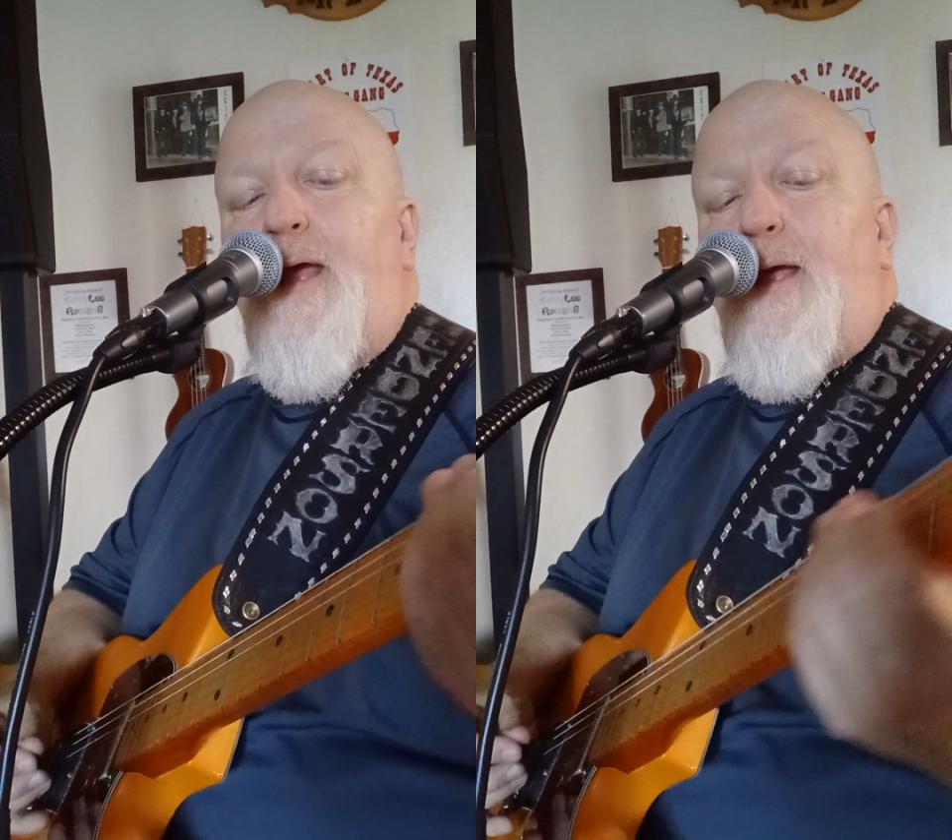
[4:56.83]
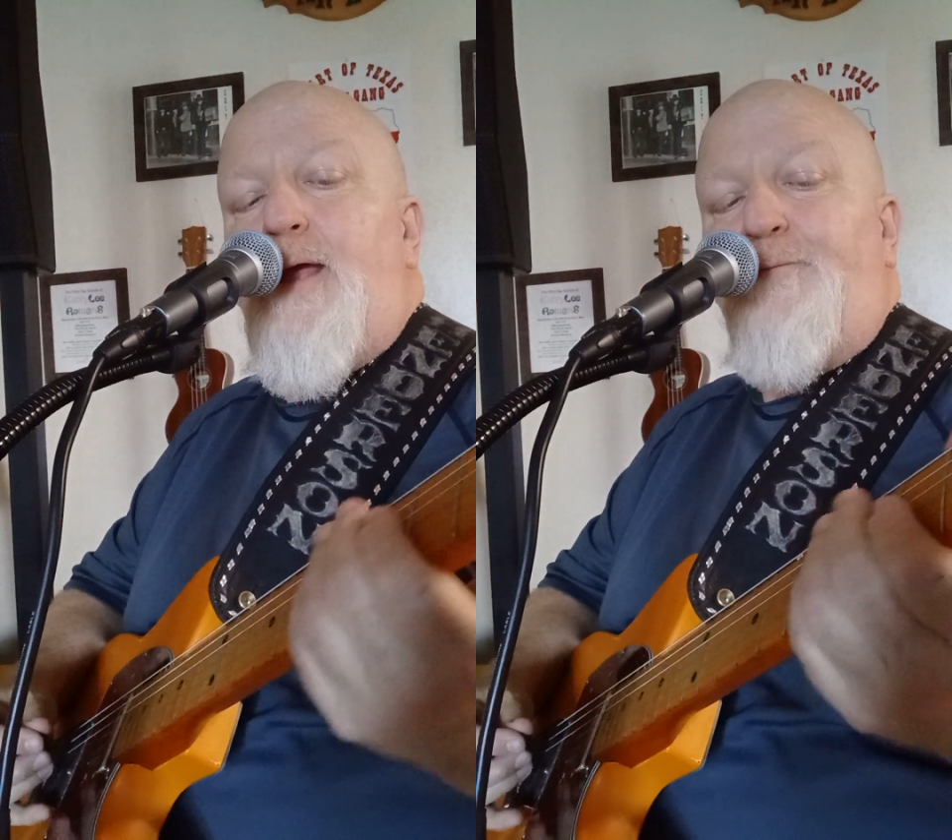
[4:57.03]

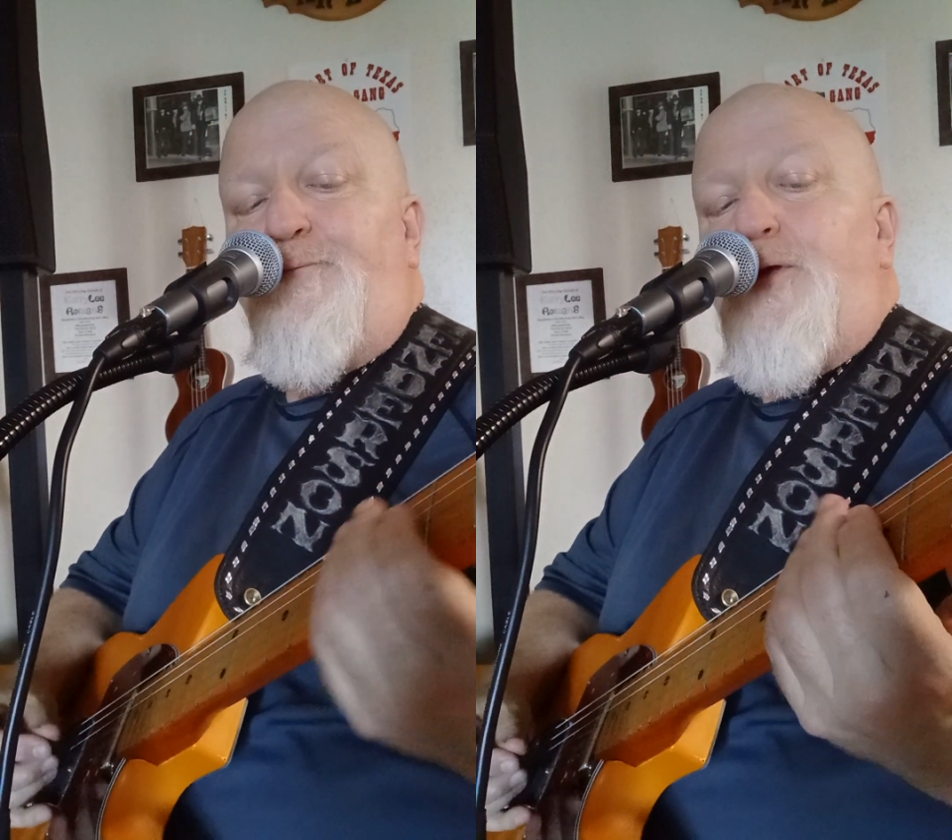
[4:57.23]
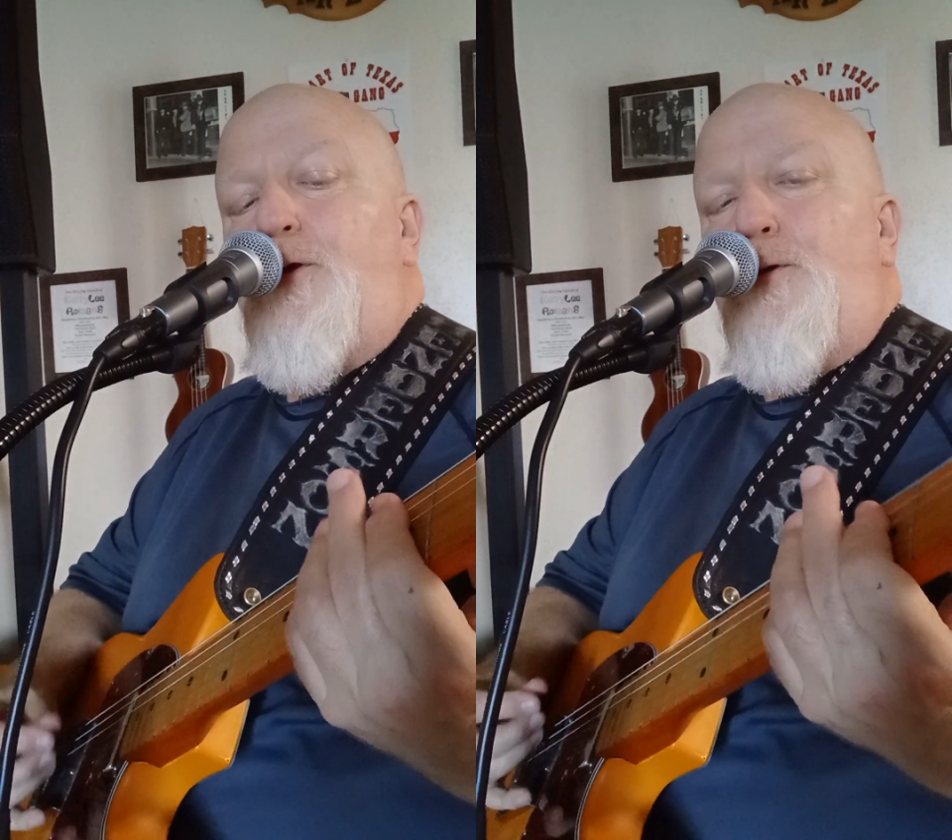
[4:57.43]

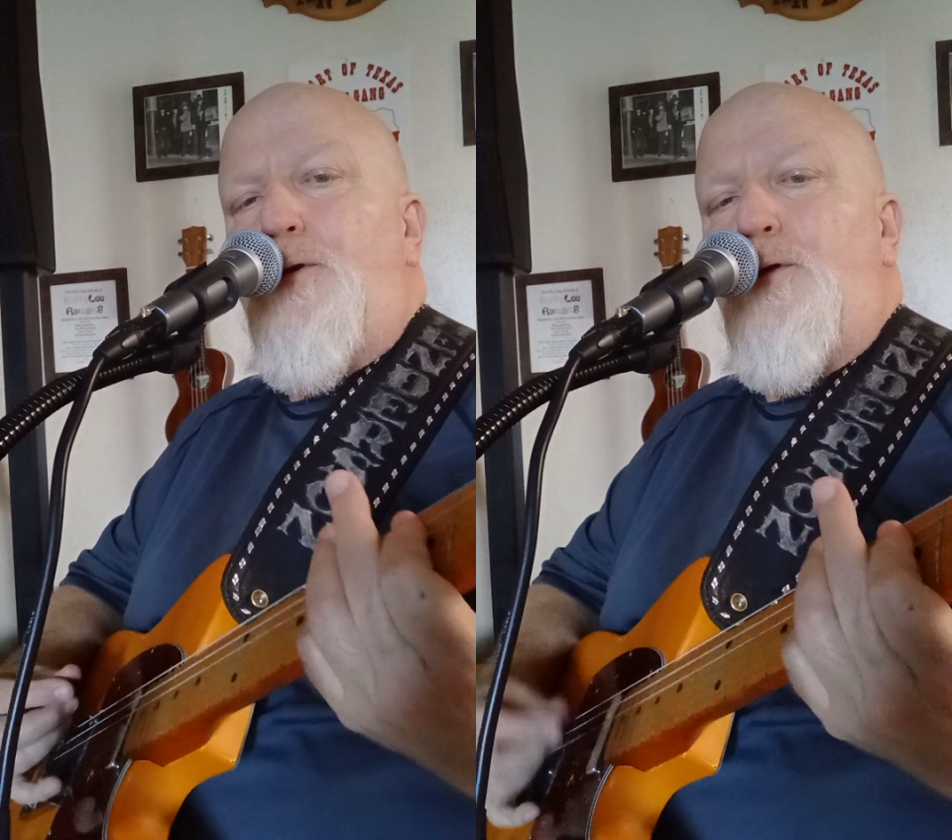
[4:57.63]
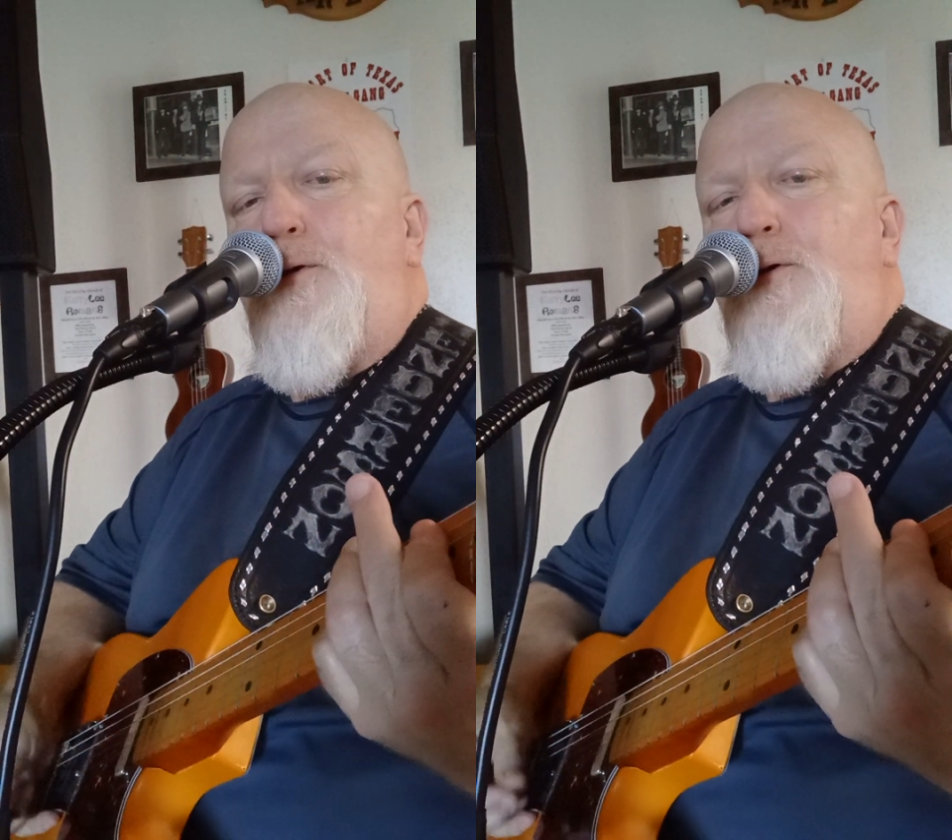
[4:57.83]
If you
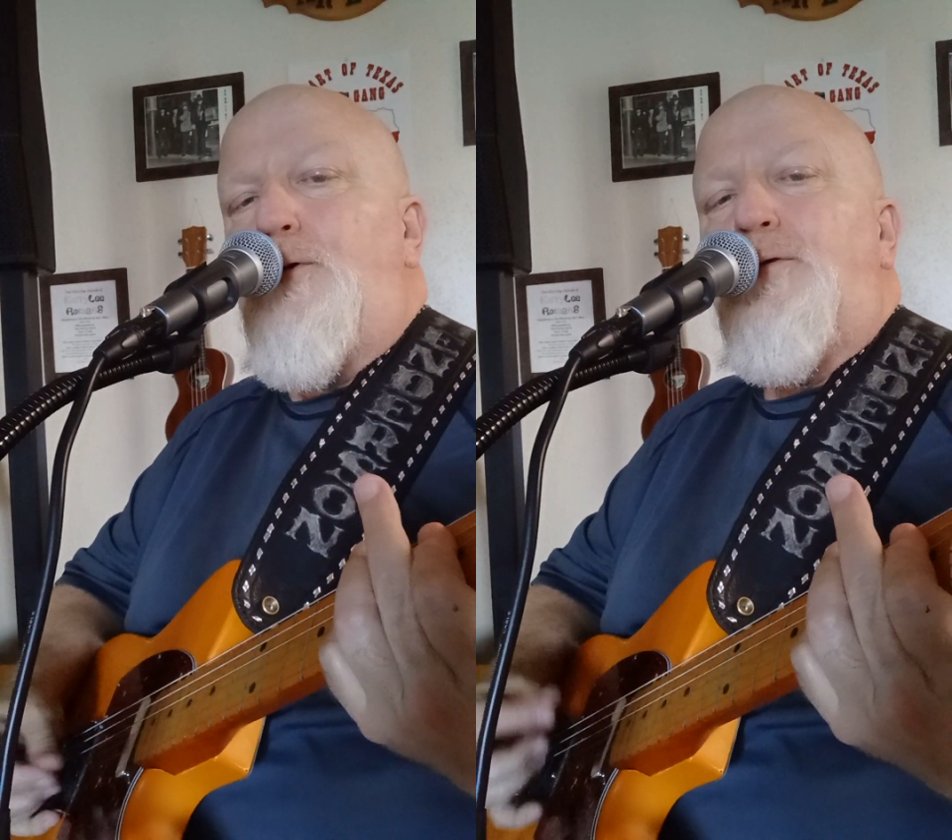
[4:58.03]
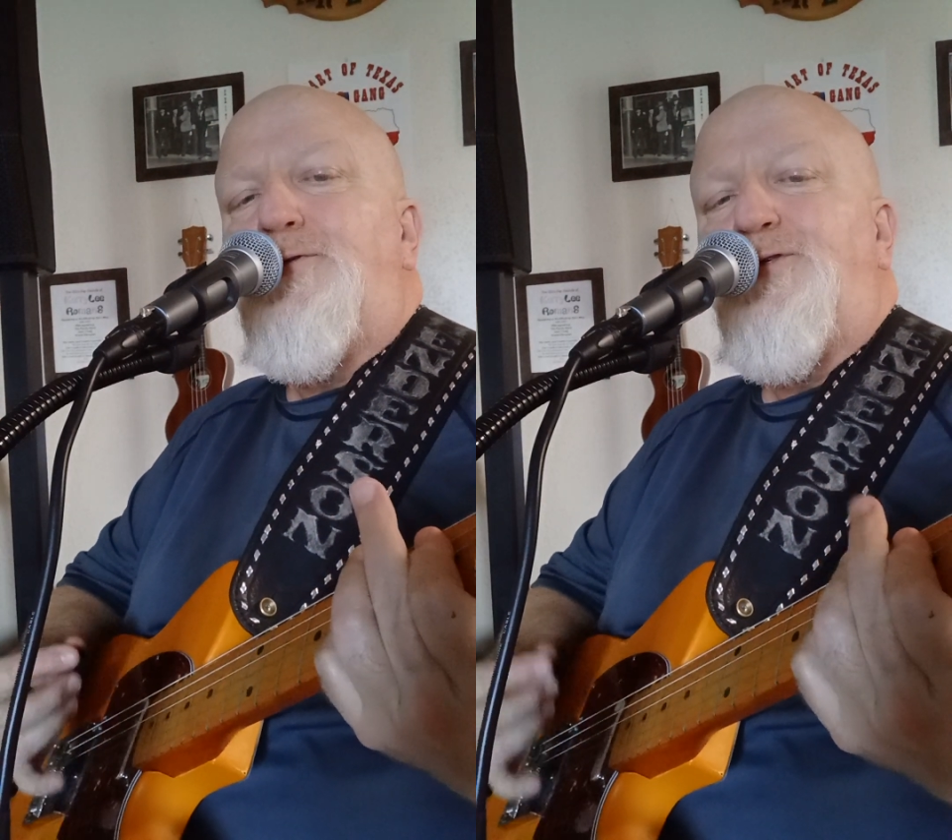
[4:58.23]

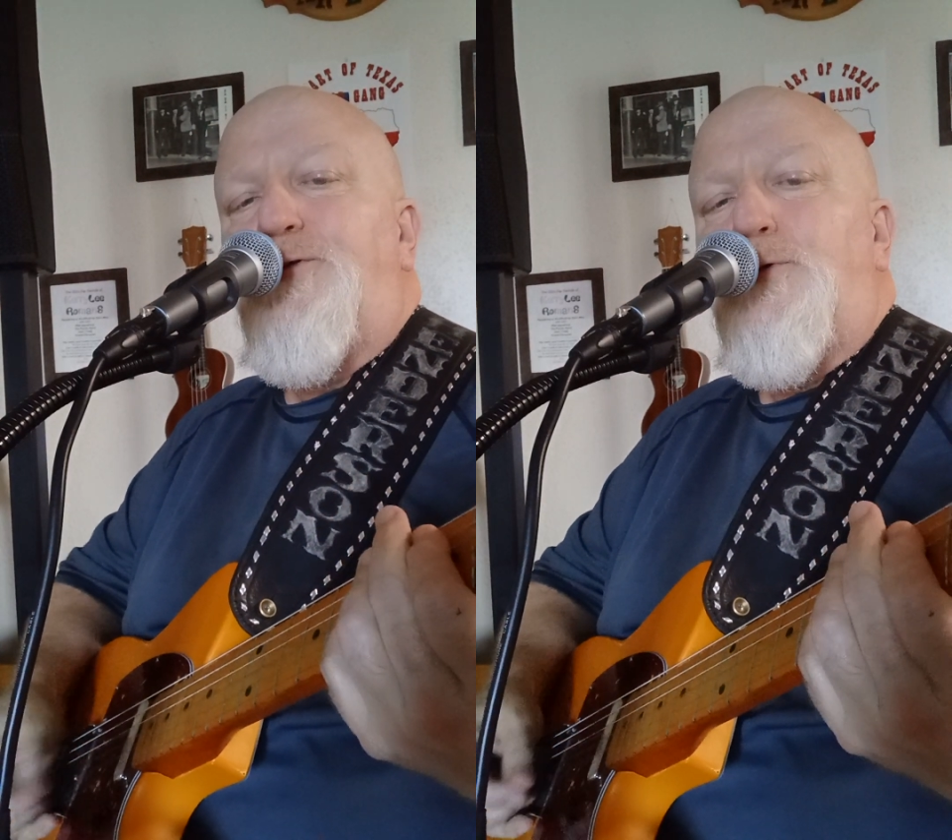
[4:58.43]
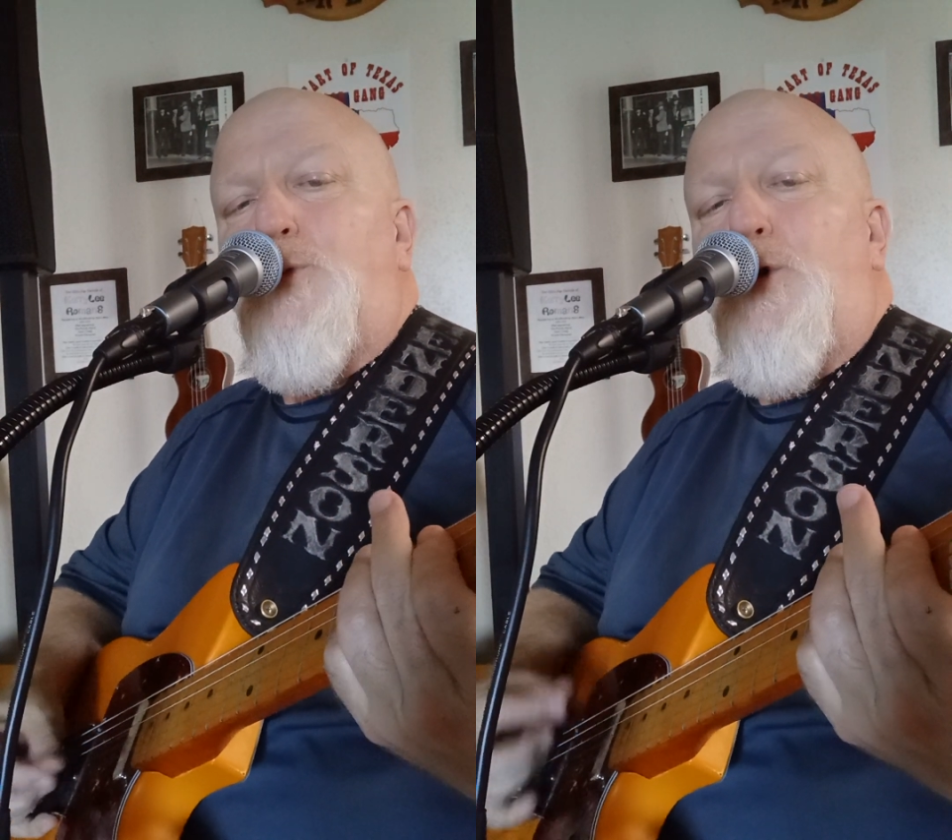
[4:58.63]
lose your